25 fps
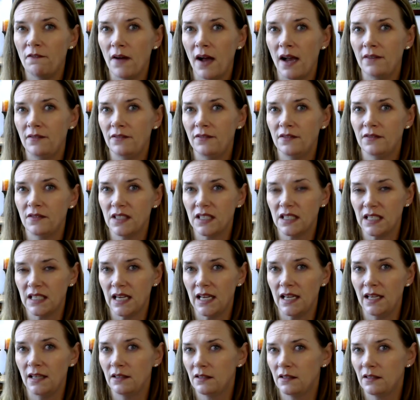5 to
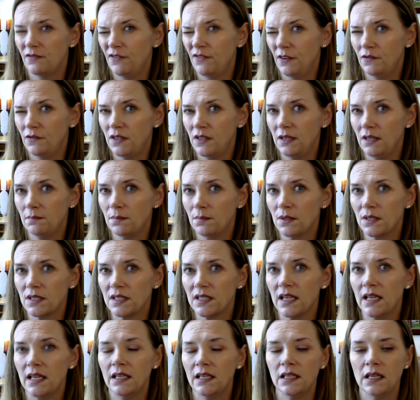10,
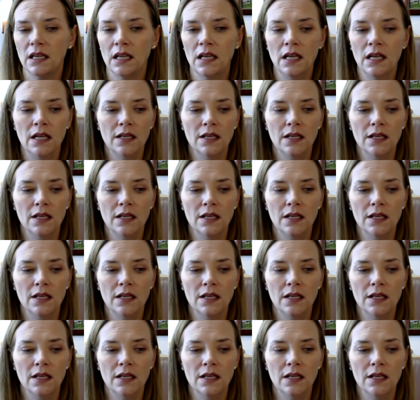15%.